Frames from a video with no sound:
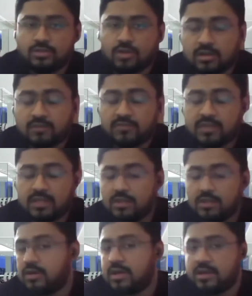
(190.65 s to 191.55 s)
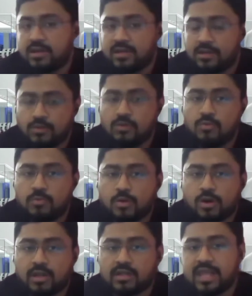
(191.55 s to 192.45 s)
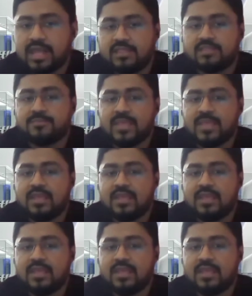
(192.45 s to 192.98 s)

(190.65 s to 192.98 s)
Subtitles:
geographically or entering into new product lines.